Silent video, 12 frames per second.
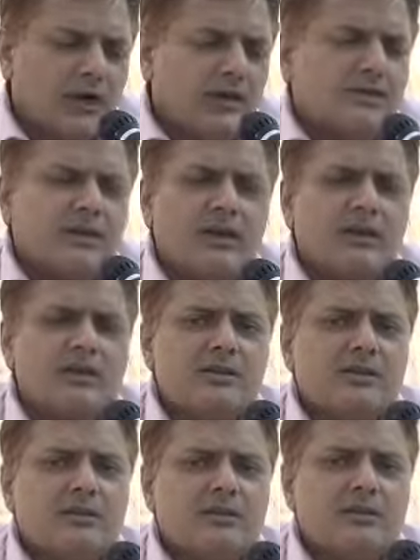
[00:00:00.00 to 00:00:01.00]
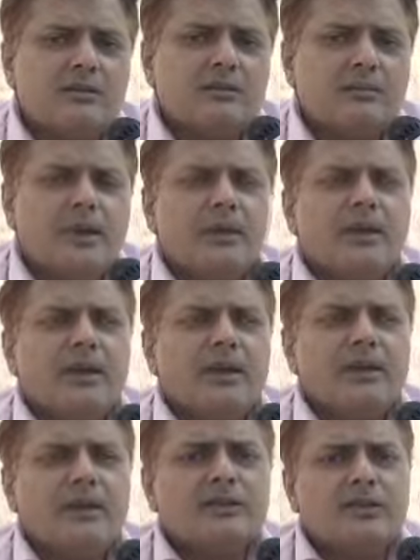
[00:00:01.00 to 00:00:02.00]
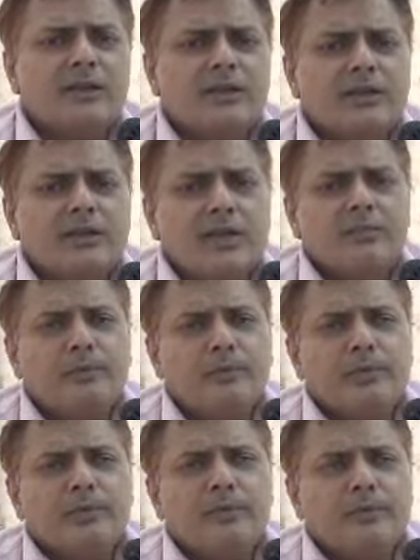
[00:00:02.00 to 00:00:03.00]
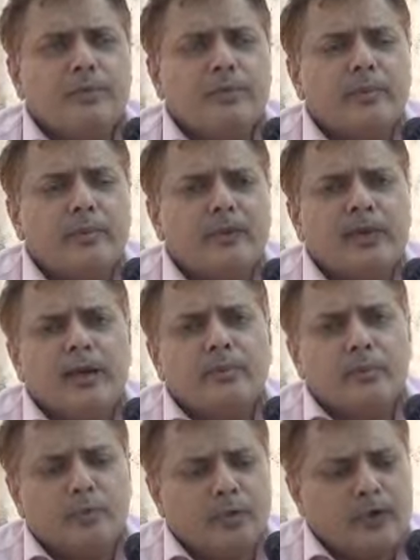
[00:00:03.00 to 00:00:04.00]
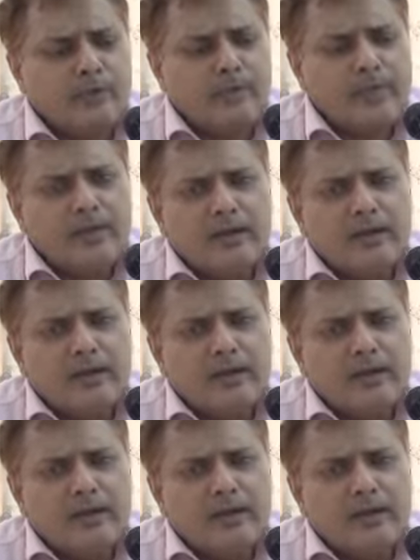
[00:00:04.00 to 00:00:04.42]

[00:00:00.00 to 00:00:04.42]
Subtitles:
Answer is maybe I can threaten 10 people, 50 people, lakh people.